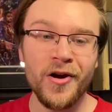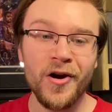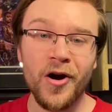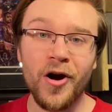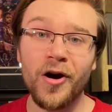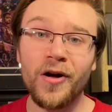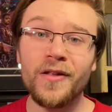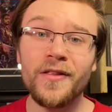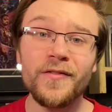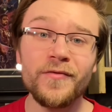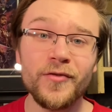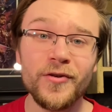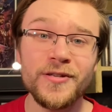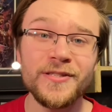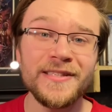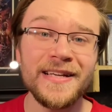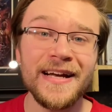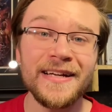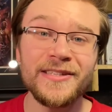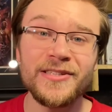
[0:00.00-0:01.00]
All the
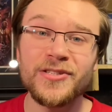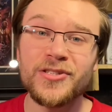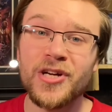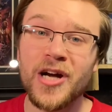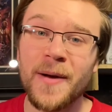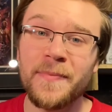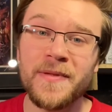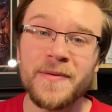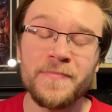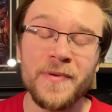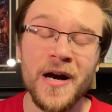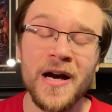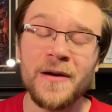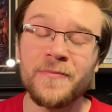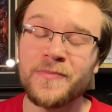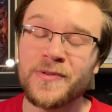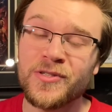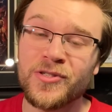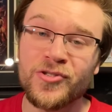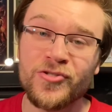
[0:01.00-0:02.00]
voice acting top to
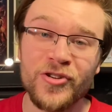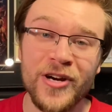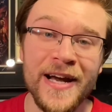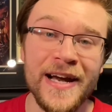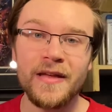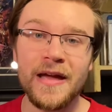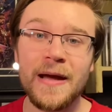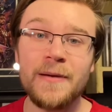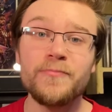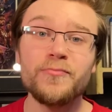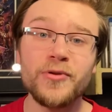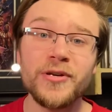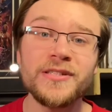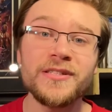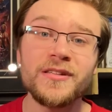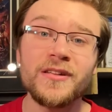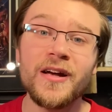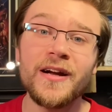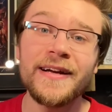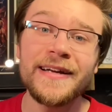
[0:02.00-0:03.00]
bottom was great and
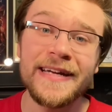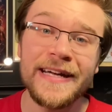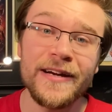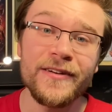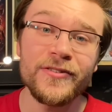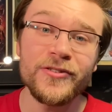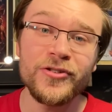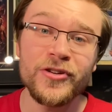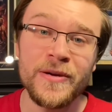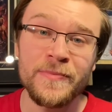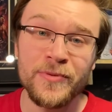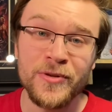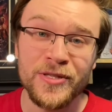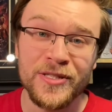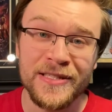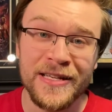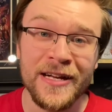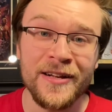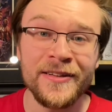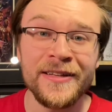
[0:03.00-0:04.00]
brings a lot of character and
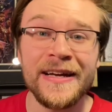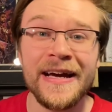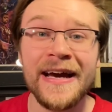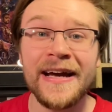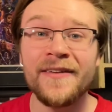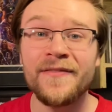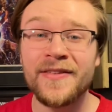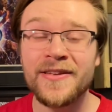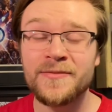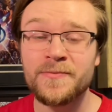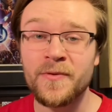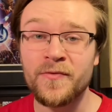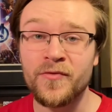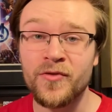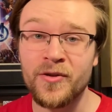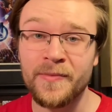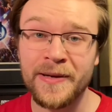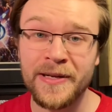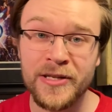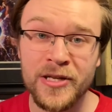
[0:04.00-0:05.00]
personality out of these
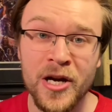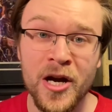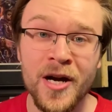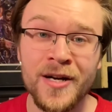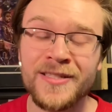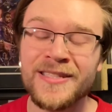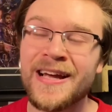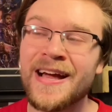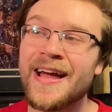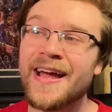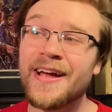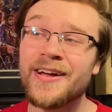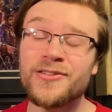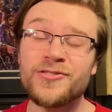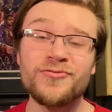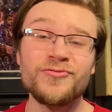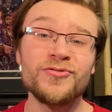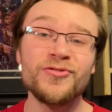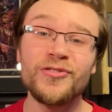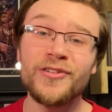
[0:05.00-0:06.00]
performing dogs.
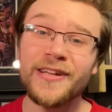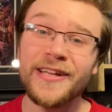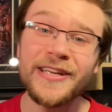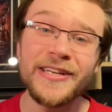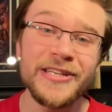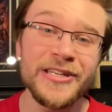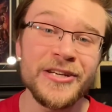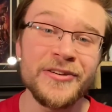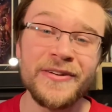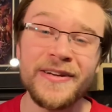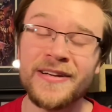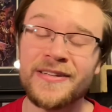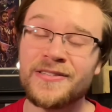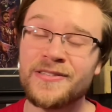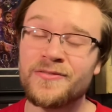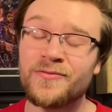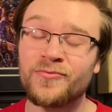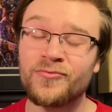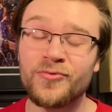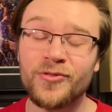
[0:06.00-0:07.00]
It's really cute.
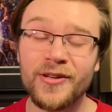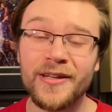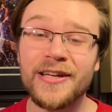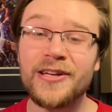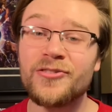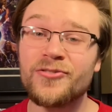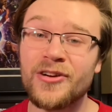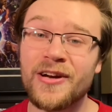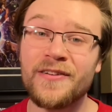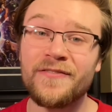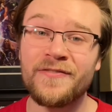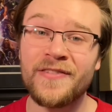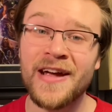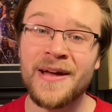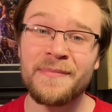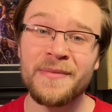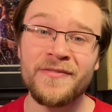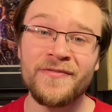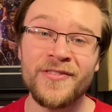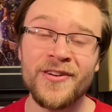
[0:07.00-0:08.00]
It's really great
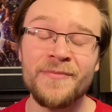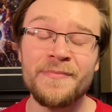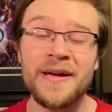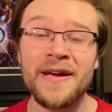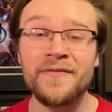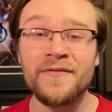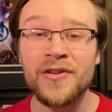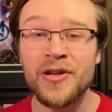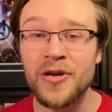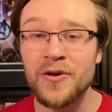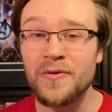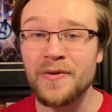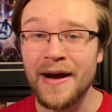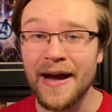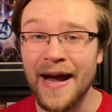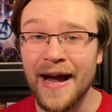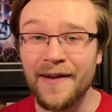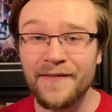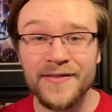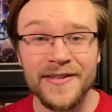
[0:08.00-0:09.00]
family film. If you
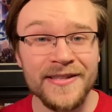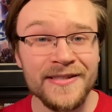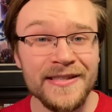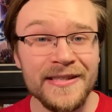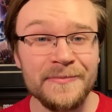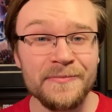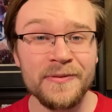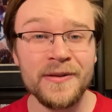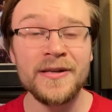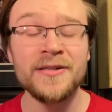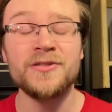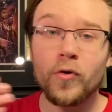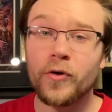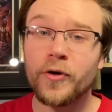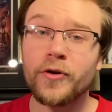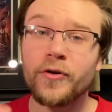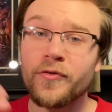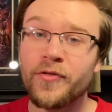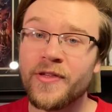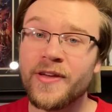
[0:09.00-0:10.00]
have Disney Plus
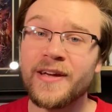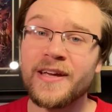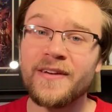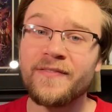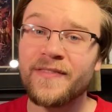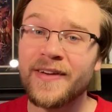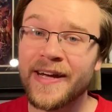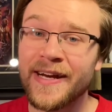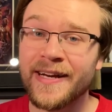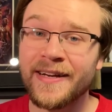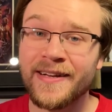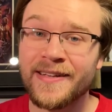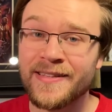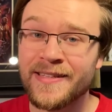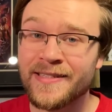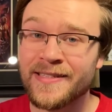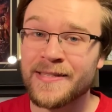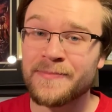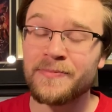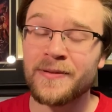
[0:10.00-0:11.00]
or you're thinking of getting a
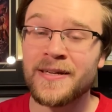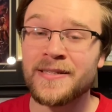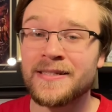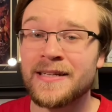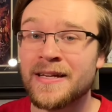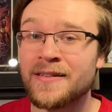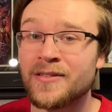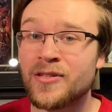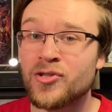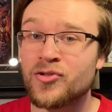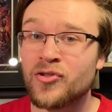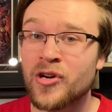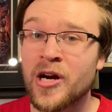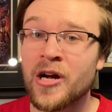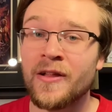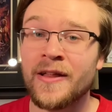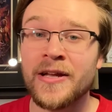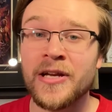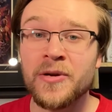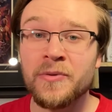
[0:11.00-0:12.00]
Disney Plus as a
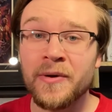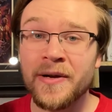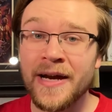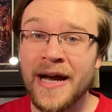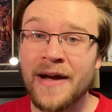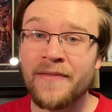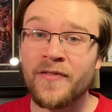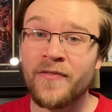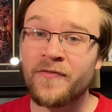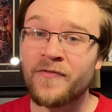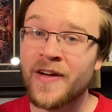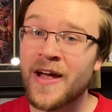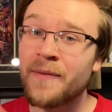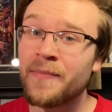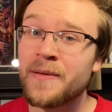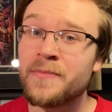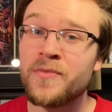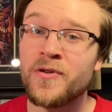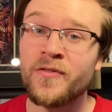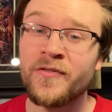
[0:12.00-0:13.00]
trial and you want to have a
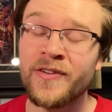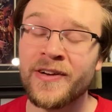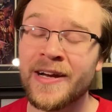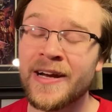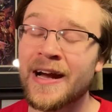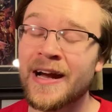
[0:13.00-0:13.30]
family movie night,